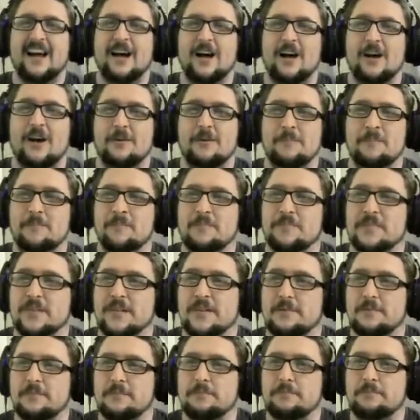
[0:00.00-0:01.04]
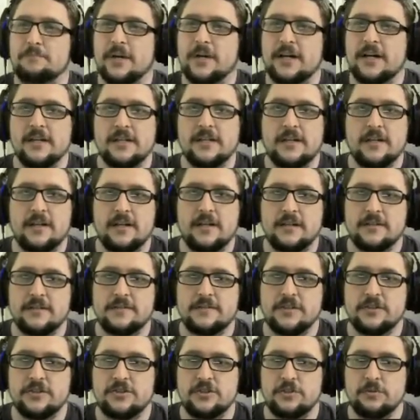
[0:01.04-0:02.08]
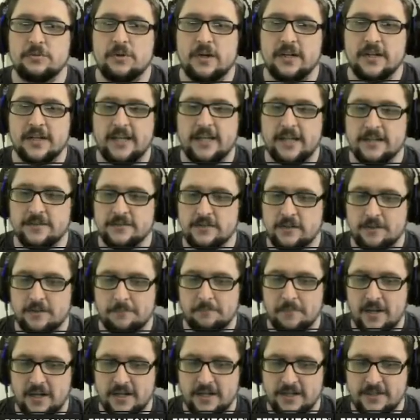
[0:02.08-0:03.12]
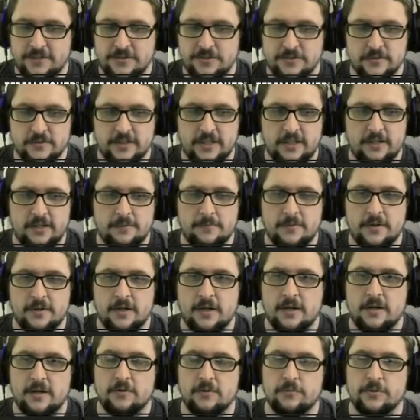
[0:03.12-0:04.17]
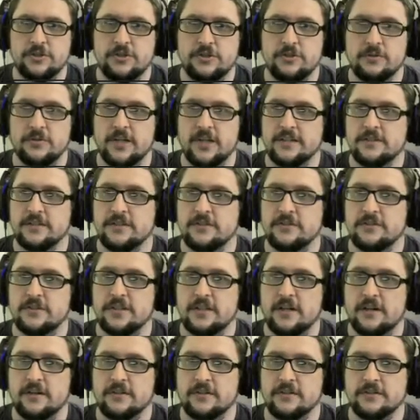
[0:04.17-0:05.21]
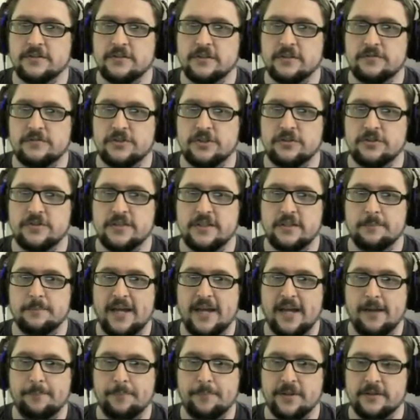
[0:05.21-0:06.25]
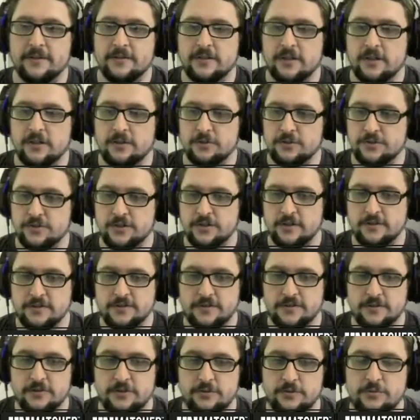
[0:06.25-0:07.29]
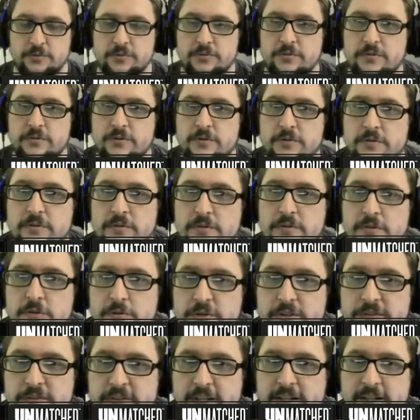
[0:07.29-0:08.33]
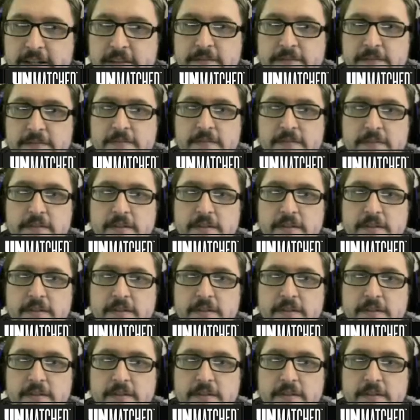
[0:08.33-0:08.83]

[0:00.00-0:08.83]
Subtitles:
Bug, since you are a guest on my stream, would you like to do the honors of choosing the map and who starts and who is second?